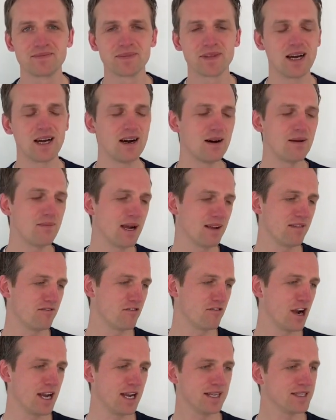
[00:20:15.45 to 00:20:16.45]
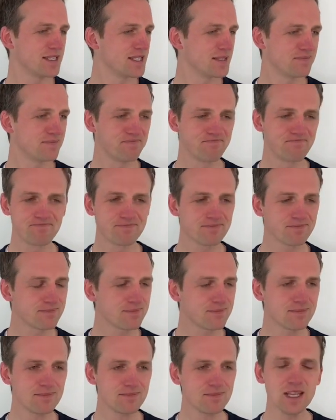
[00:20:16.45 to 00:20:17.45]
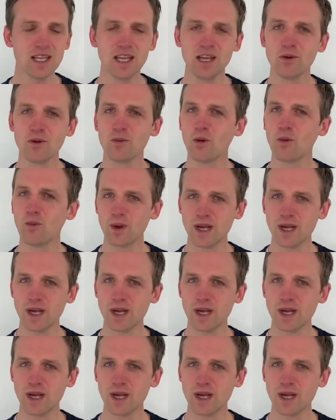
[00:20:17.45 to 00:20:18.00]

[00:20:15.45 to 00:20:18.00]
Ah, oh, my friends, when